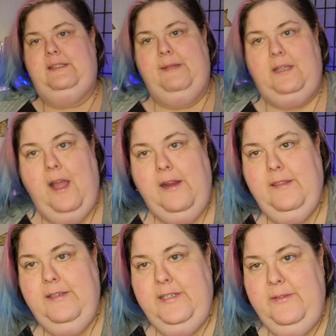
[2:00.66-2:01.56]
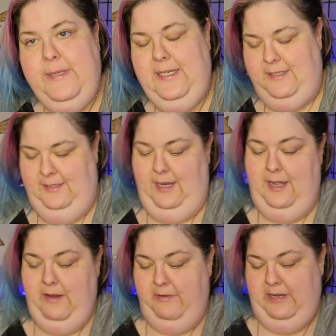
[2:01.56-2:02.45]
it's been longer than two minutes. And
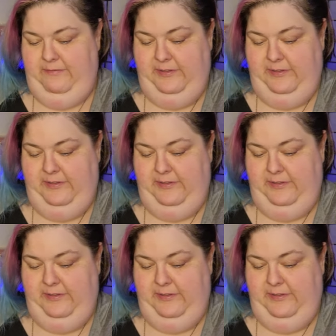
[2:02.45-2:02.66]
then when it